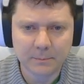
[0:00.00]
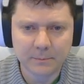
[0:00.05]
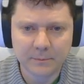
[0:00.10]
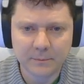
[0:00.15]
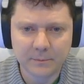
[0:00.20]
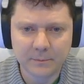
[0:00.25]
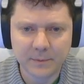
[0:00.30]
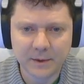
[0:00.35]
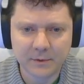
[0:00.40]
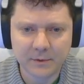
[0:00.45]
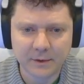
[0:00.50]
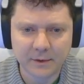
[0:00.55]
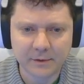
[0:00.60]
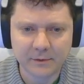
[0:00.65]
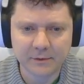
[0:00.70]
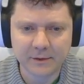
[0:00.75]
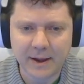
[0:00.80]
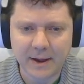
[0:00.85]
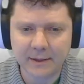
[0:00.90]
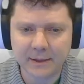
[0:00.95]
things like
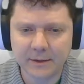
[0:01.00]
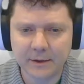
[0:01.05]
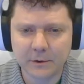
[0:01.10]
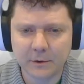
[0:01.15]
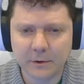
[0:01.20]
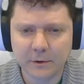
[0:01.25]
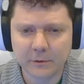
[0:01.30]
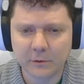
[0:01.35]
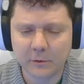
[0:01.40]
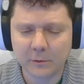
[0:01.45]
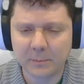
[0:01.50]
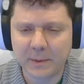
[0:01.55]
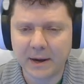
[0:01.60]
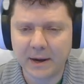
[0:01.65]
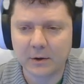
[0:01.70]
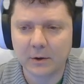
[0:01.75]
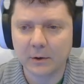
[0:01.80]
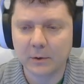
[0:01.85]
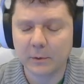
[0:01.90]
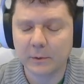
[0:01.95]
Skylanders and
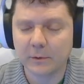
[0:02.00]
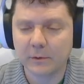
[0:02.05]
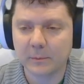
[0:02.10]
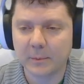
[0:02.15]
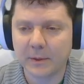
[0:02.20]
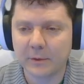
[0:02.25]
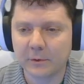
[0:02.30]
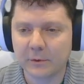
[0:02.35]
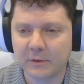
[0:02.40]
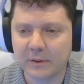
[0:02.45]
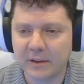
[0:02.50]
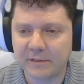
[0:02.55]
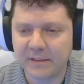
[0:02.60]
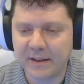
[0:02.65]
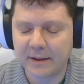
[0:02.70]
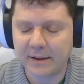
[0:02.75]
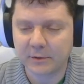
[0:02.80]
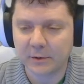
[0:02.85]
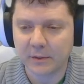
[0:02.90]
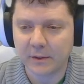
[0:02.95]
Spyro and some other stuff
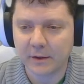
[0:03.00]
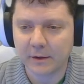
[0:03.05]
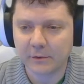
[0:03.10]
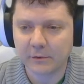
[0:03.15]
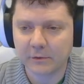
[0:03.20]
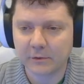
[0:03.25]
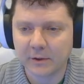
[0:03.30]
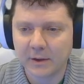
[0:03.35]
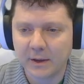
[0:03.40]
after this.